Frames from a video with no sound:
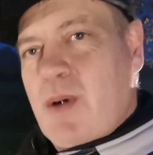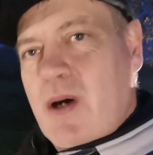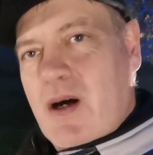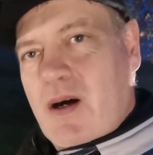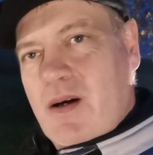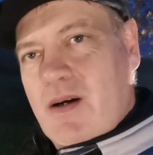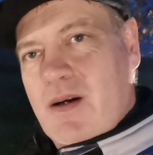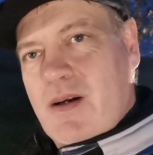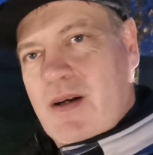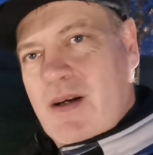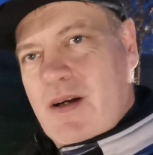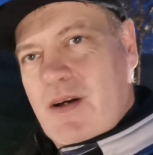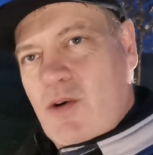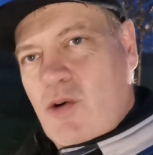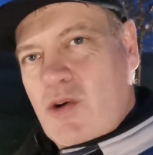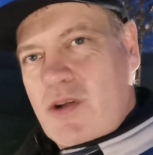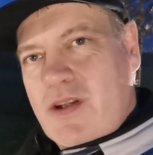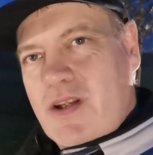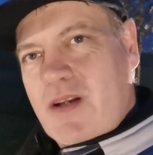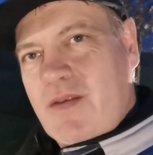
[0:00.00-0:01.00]
But
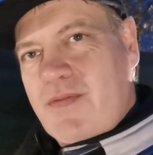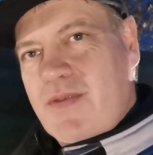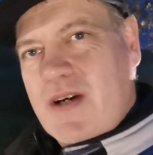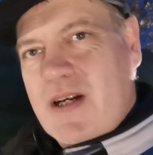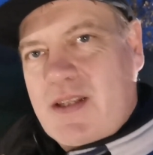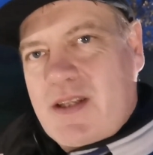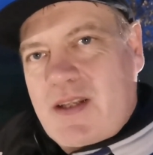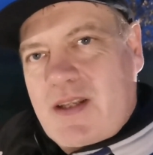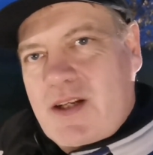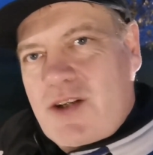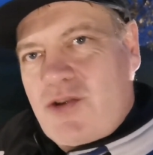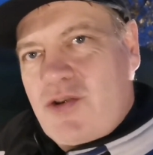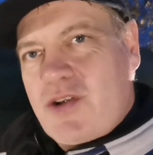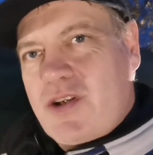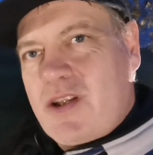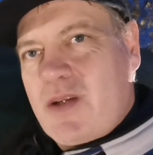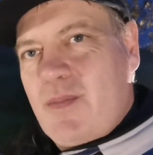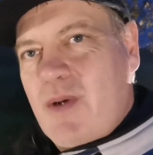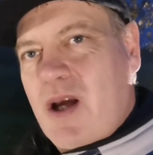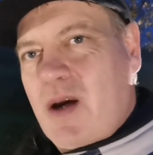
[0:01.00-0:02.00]
On to the fact that this
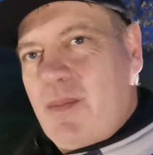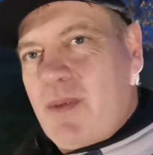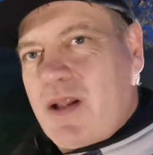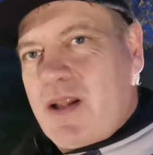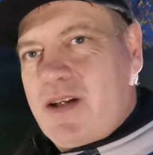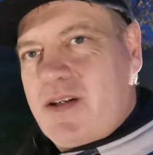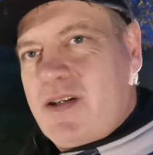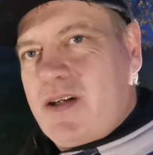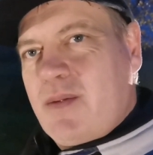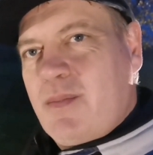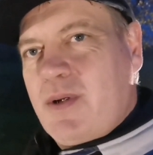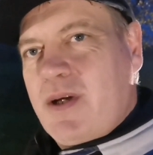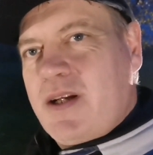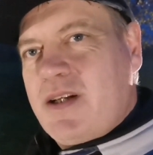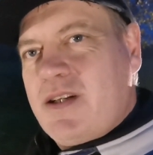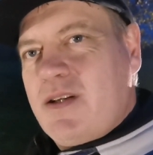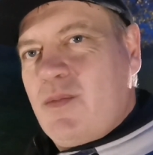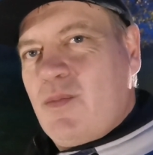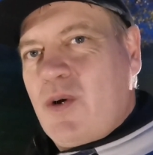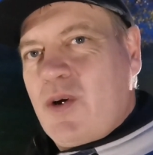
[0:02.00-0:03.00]
used to be a military
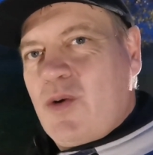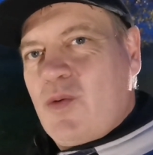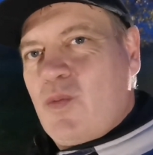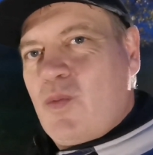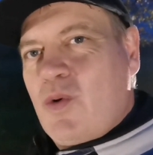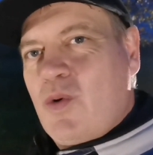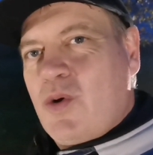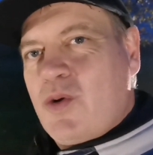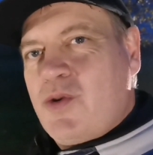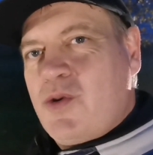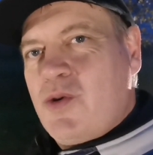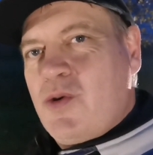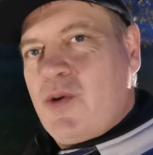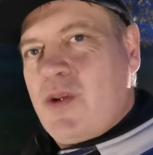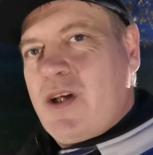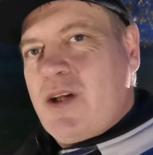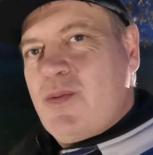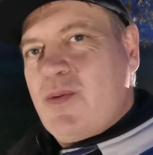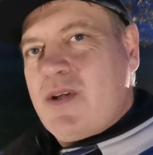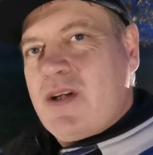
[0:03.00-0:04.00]
base in World War
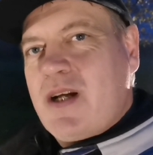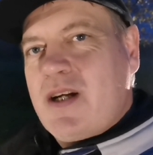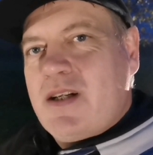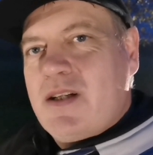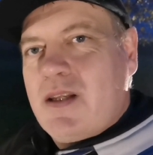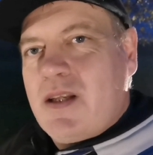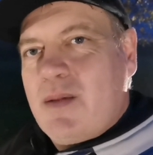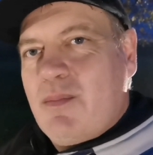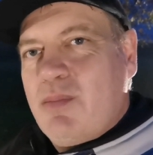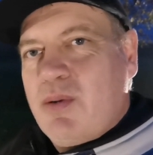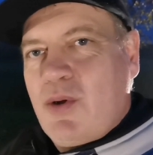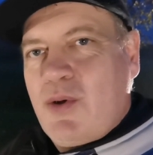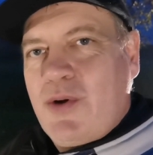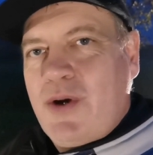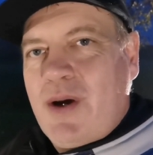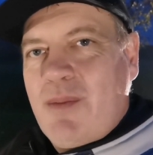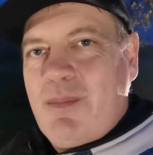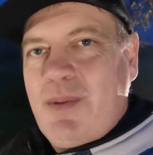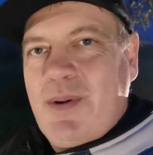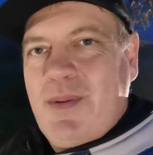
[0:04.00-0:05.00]
II. This was actually
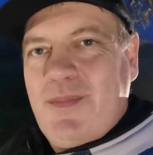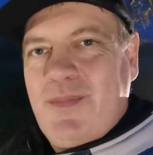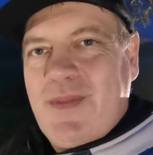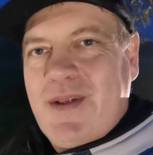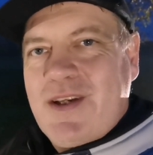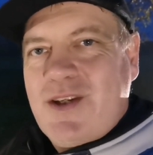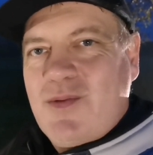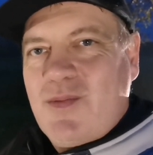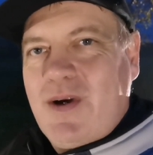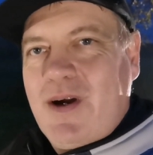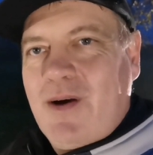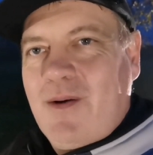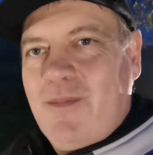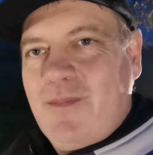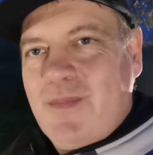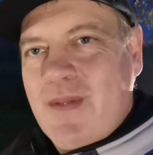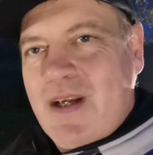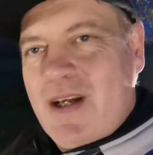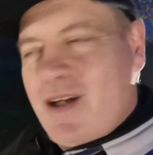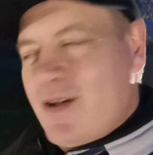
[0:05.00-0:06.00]
blown up, this well.